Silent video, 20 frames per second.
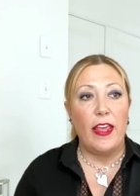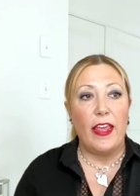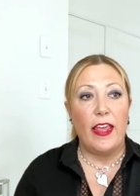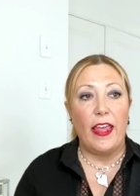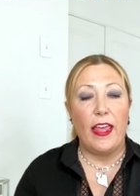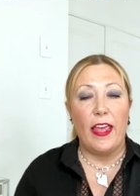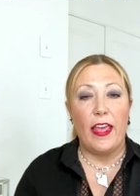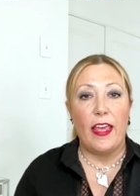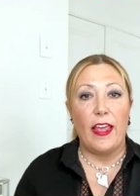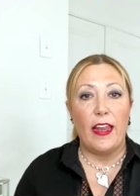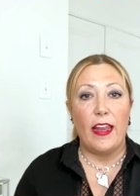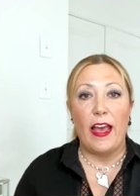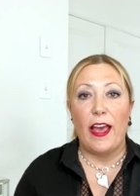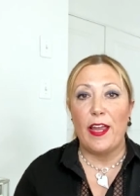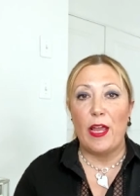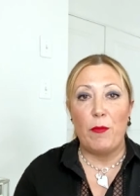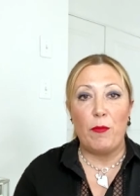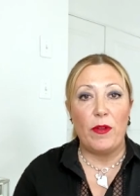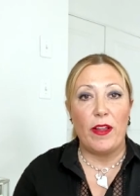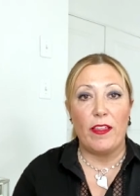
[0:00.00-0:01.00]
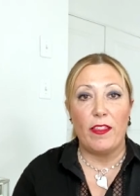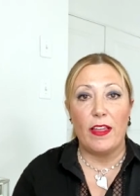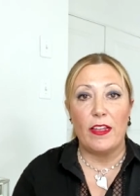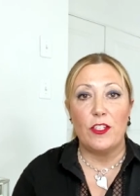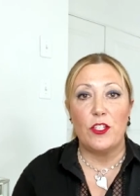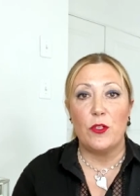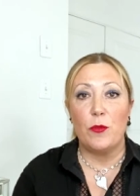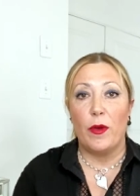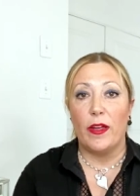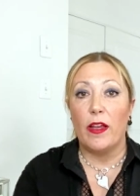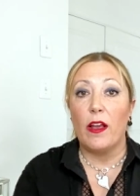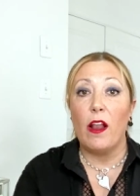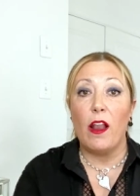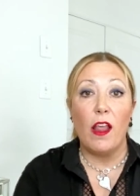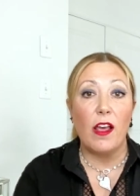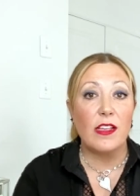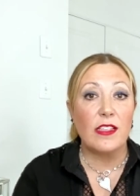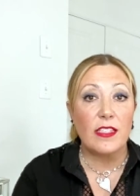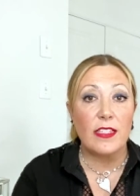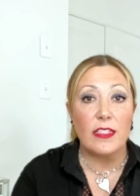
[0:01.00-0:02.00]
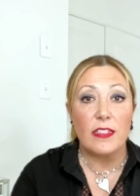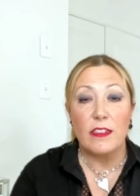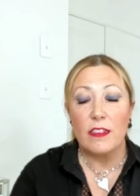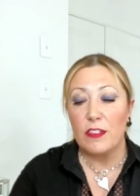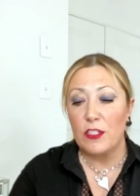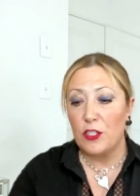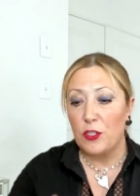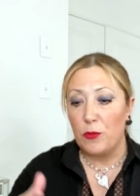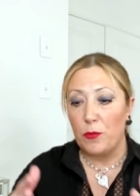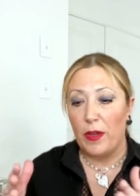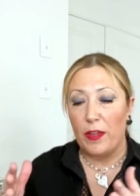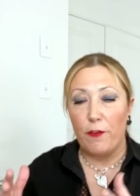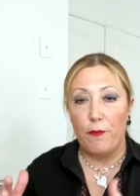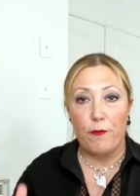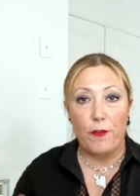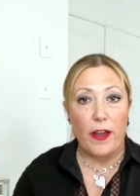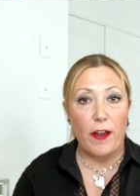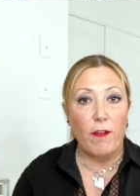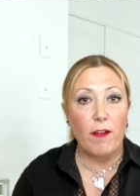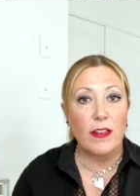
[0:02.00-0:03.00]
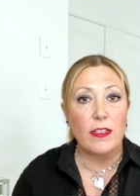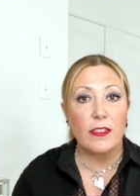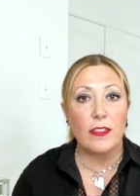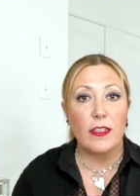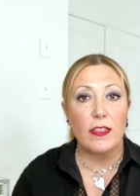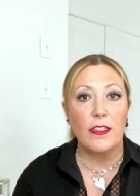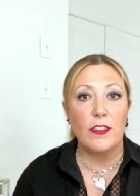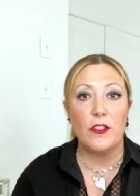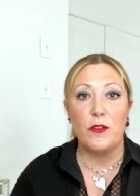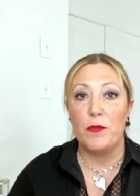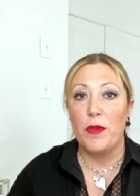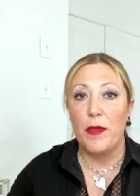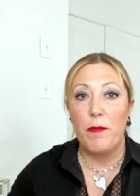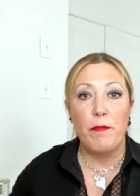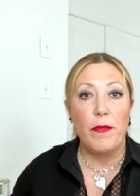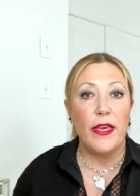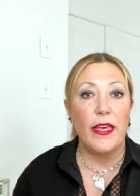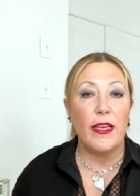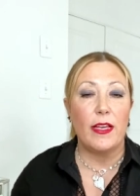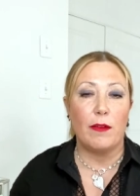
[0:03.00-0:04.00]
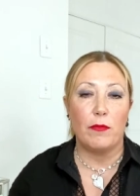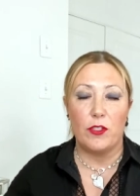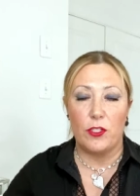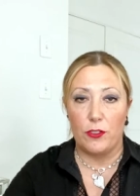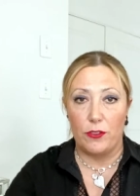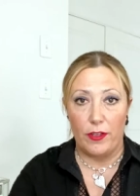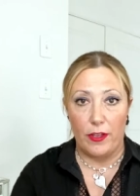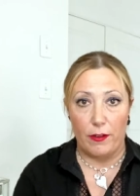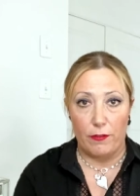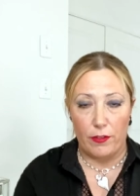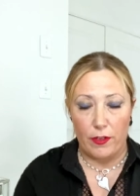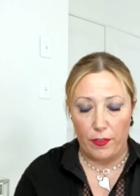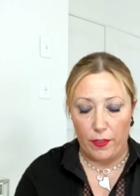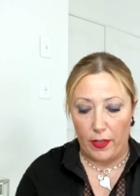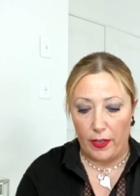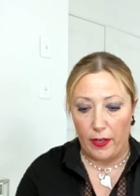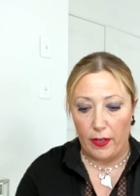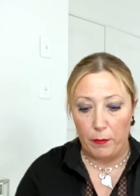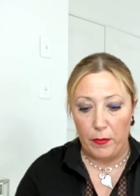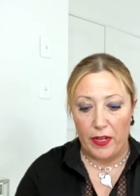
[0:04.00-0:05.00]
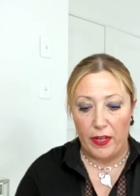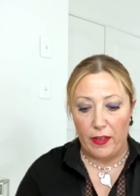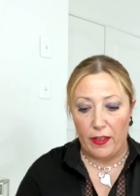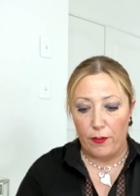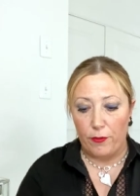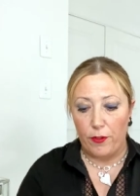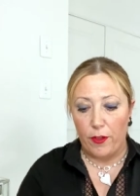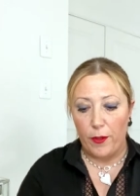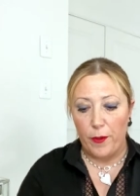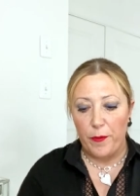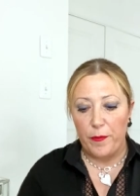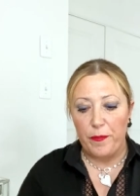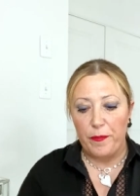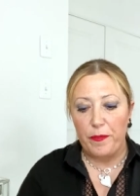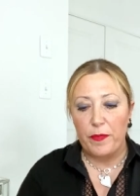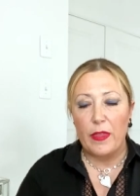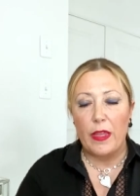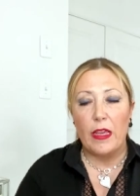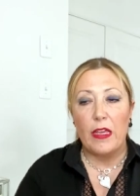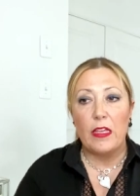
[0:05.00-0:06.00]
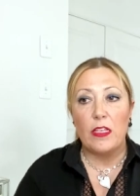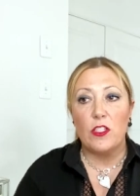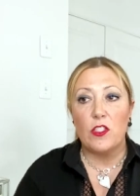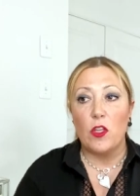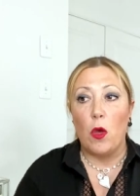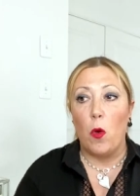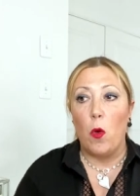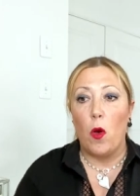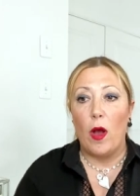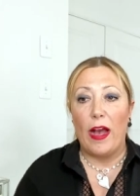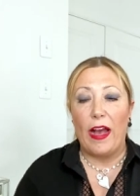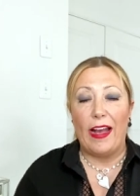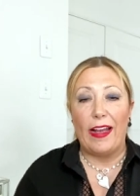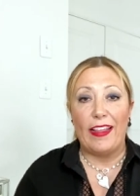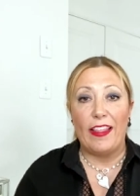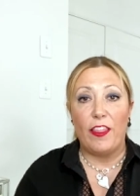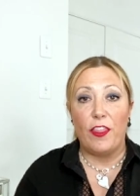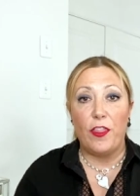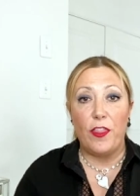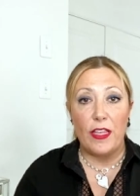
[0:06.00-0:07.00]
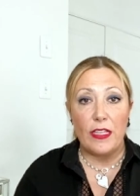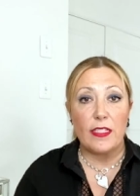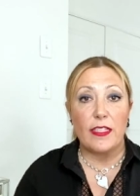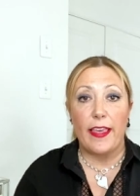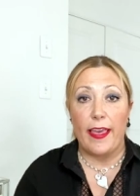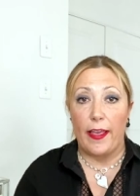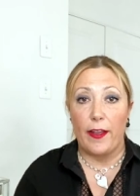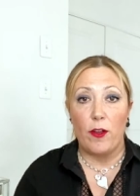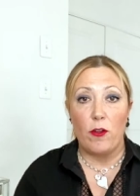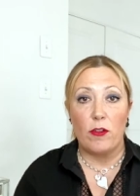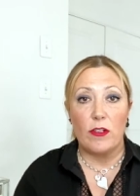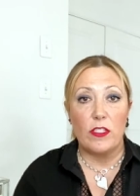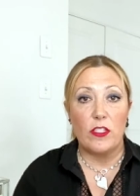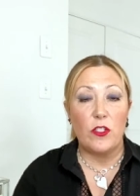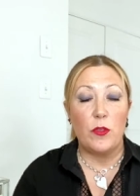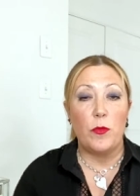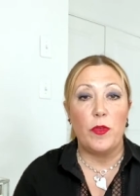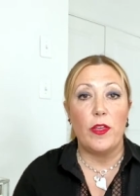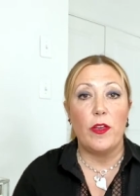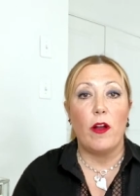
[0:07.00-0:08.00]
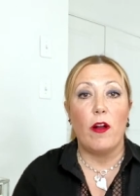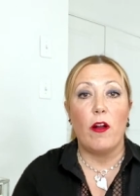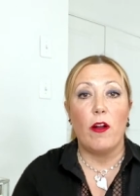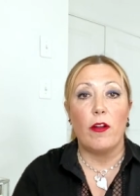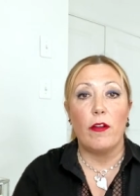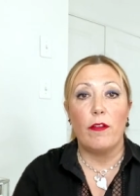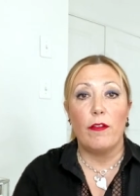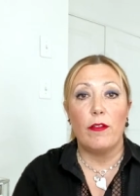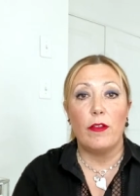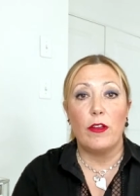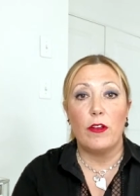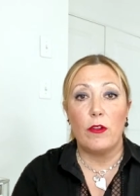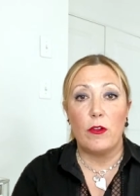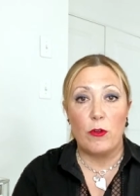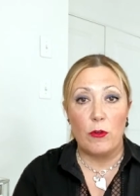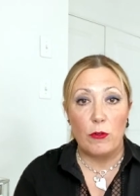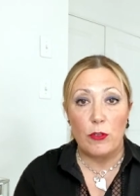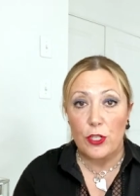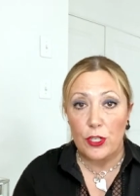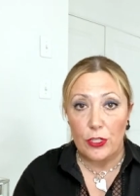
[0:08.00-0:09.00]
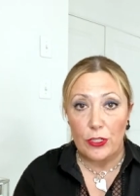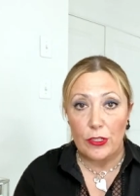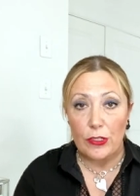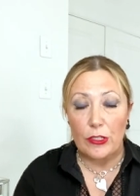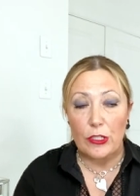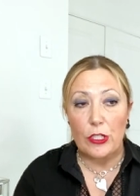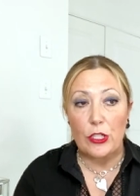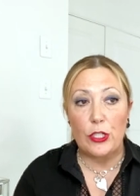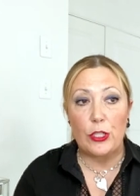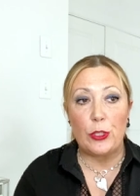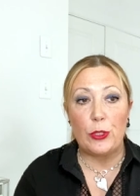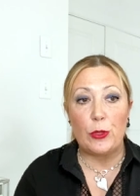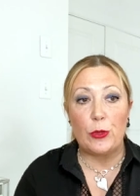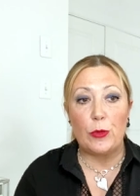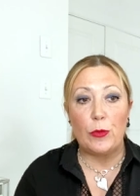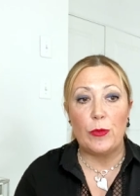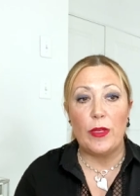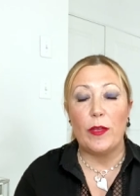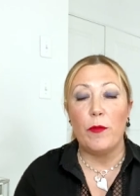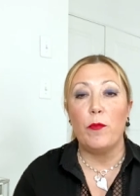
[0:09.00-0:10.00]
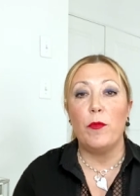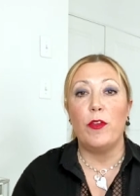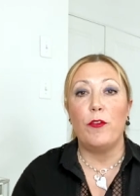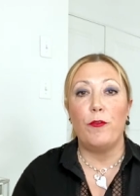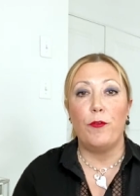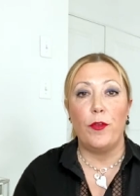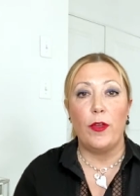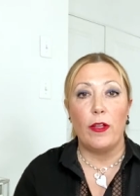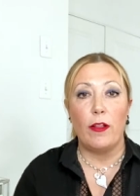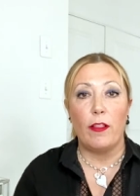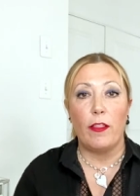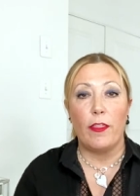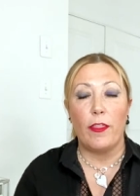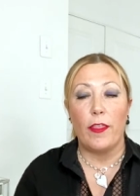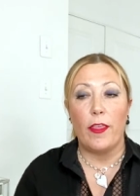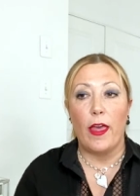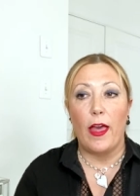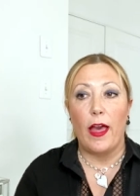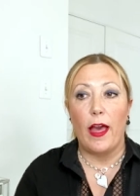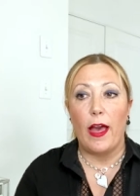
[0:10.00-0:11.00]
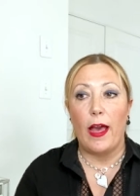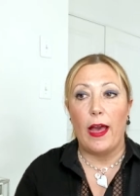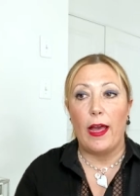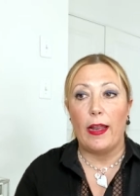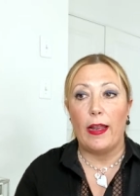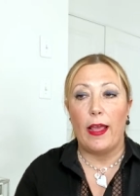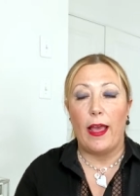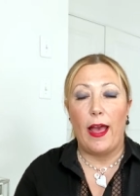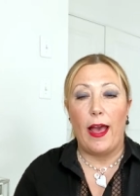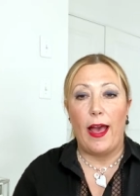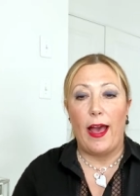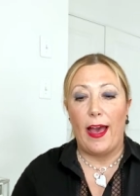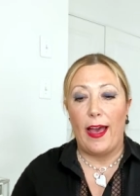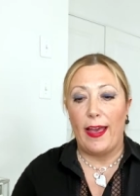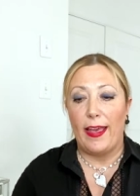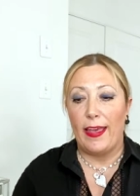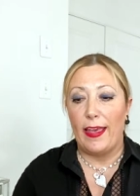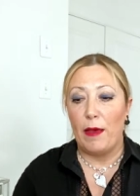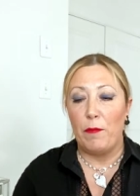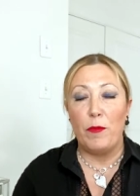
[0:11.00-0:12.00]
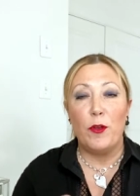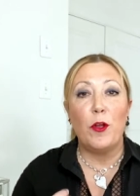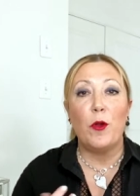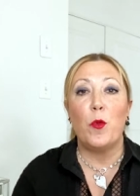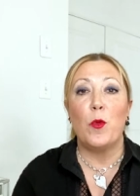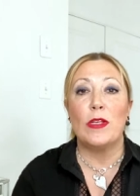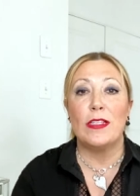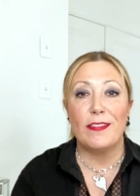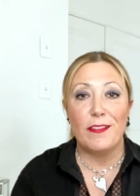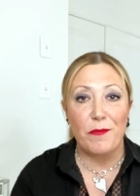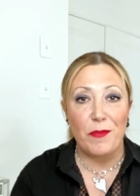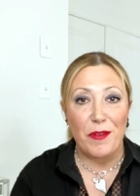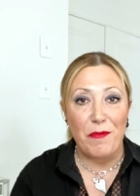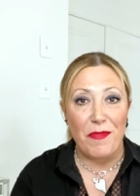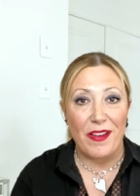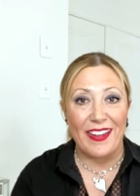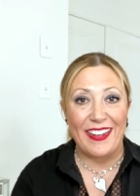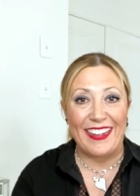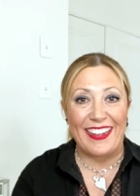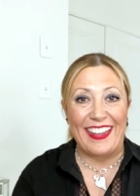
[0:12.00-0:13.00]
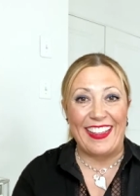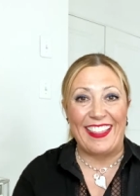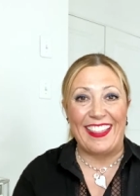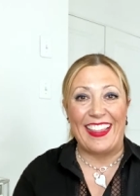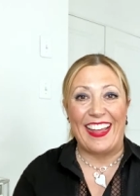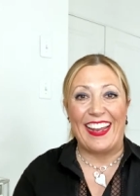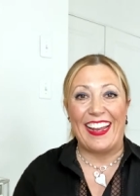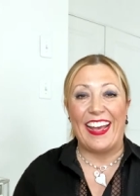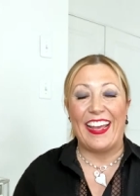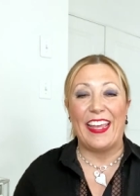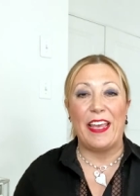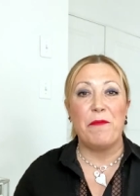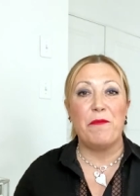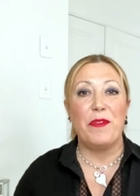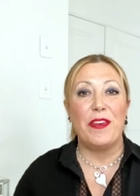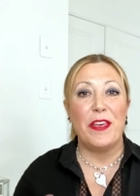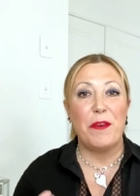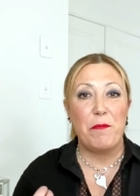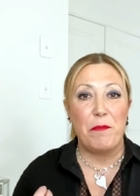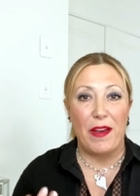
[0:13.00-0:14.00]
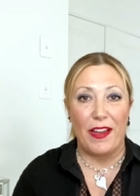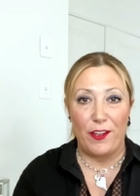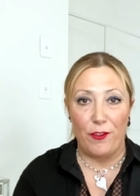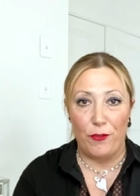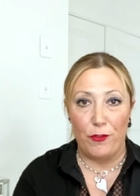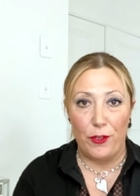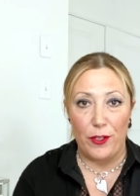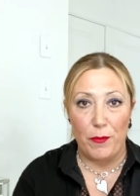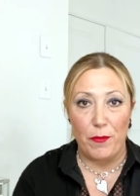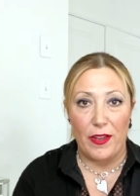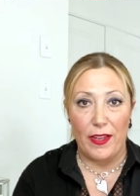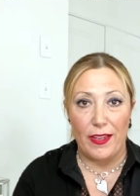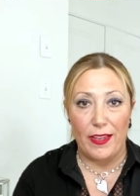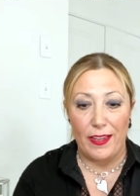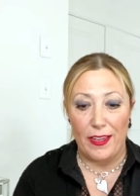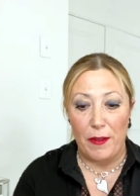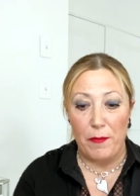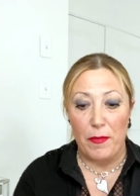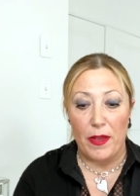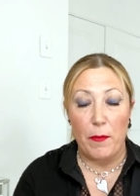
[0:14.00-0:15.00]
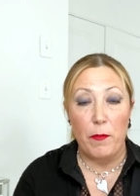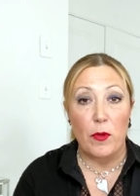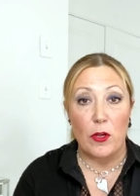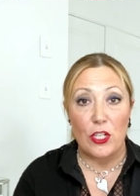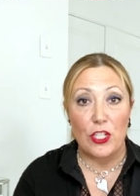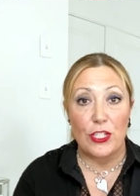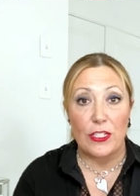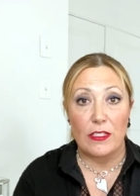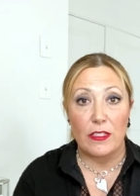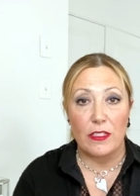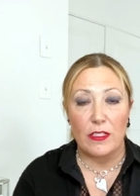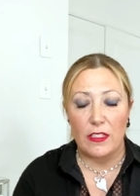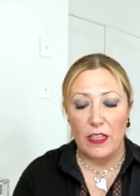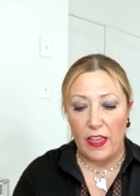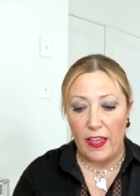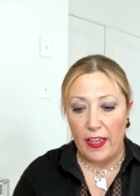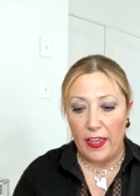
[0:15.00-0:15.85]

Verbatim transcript: And I apply that to my closet, to my fragrances, to my makeup, to everything in my life. So these categories to me are crucial to make me feel that I am not wasting my money, that I am being mindful in my in my purchases